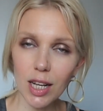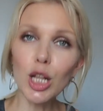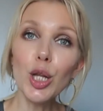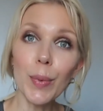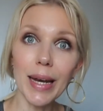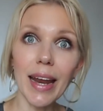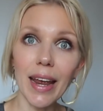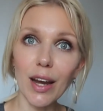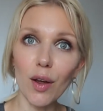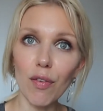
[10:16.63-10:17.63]

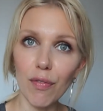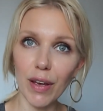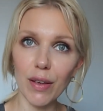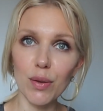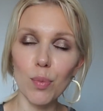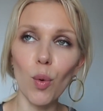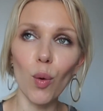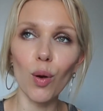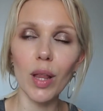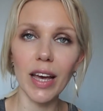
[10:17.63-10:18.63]
illuminate your face
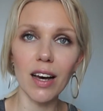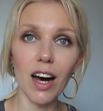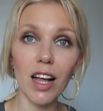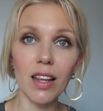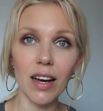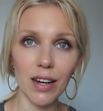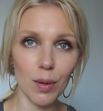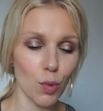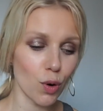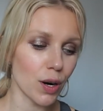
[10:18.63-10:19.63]
more, like highlight
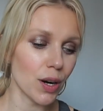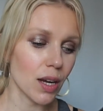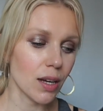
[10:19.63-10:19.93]
it more.